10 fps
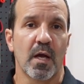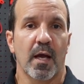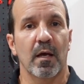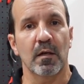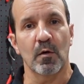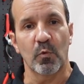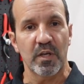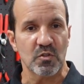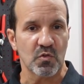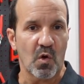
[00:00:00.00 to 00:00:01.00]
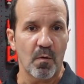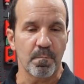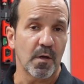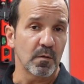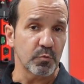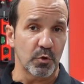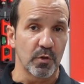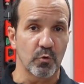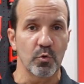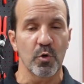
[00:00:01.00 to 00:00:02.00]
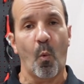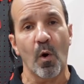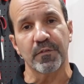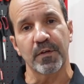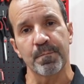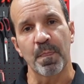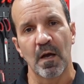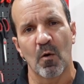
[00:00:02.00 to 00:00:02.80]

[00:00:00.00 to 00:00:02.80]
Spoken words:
and reinstall. Comes with the 2-year warranty.